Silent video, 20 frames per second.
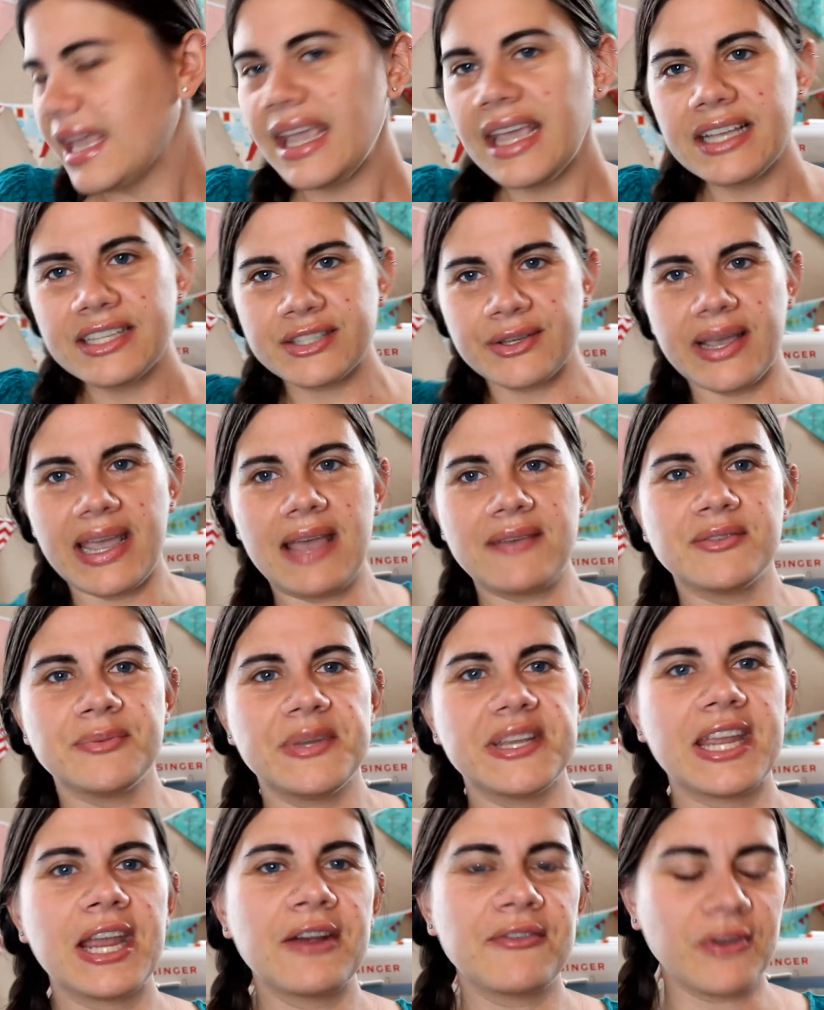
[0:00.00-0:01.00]
So I have to be
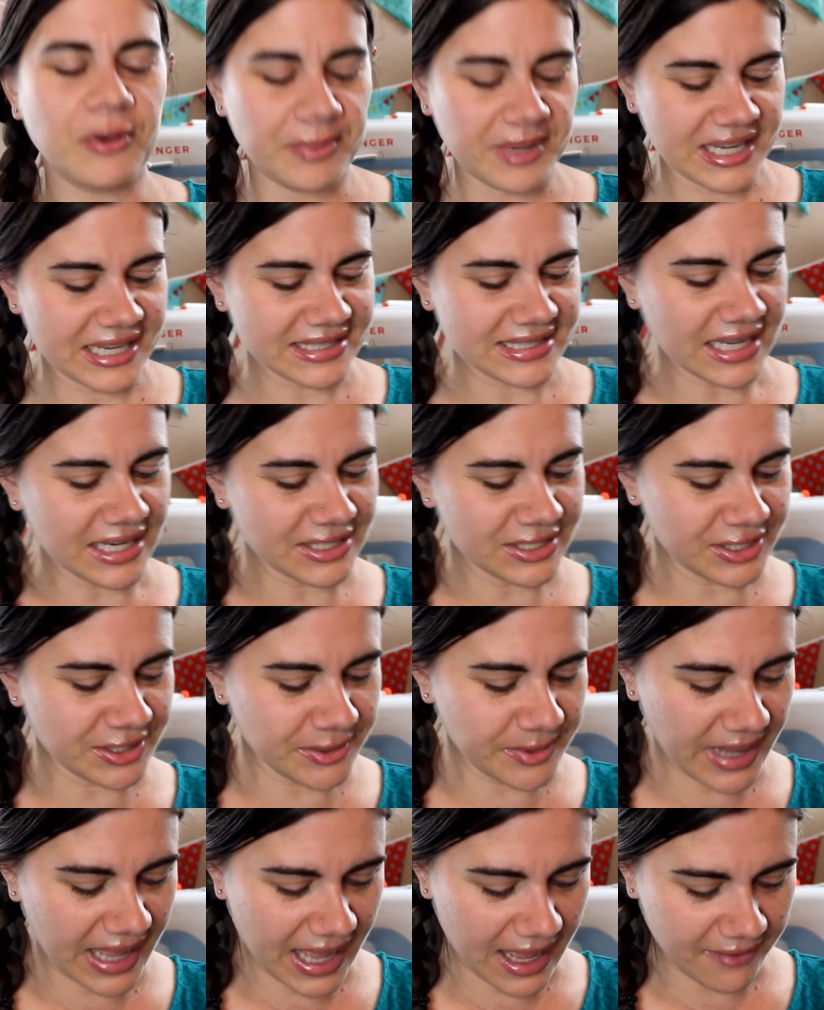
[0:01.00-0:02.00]
careful because I
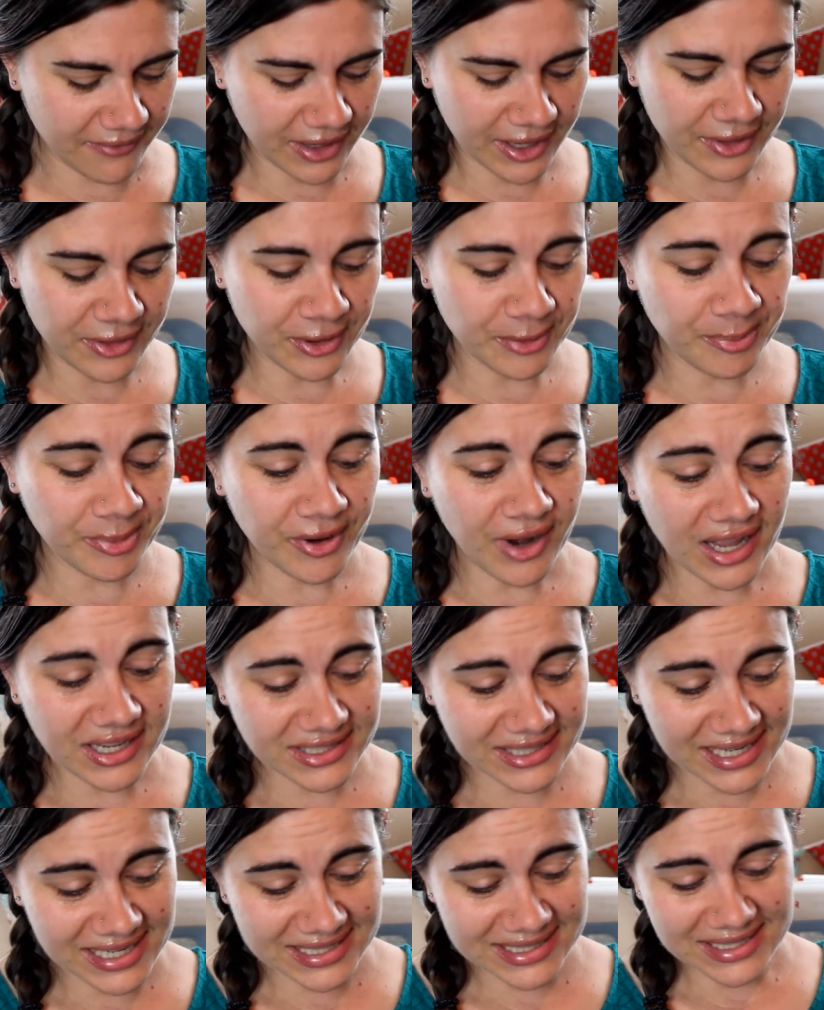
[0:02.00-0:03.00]
do have other
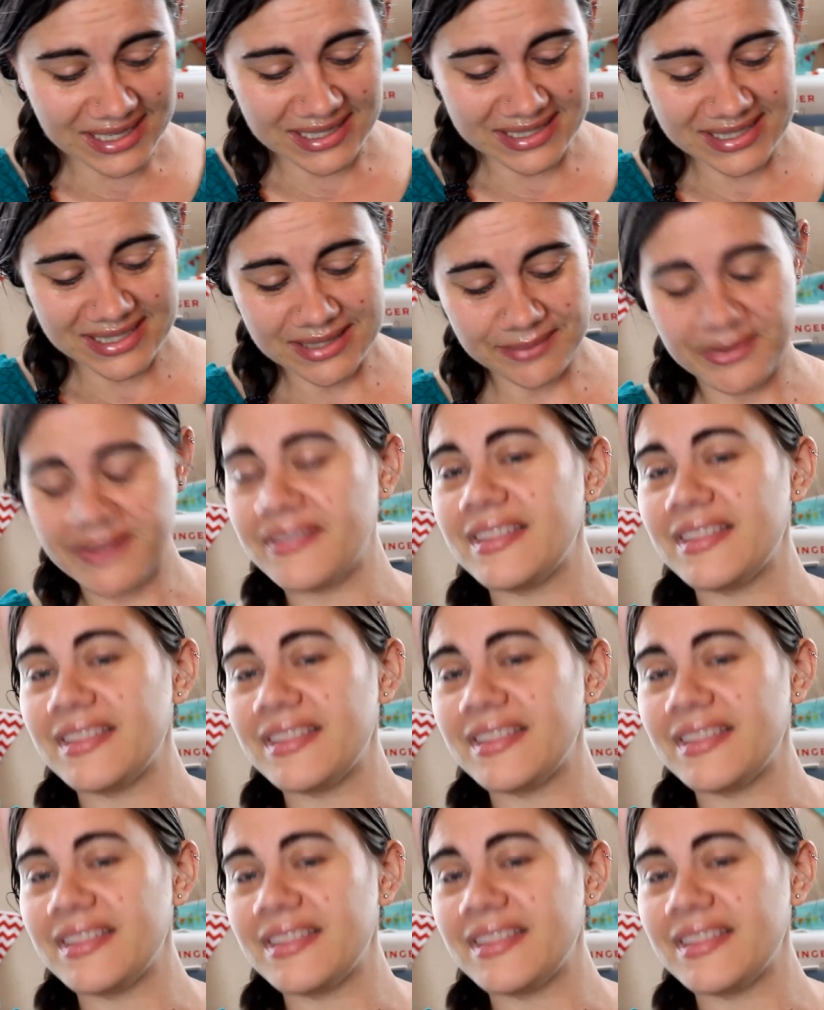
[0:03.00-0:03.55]
projects on some of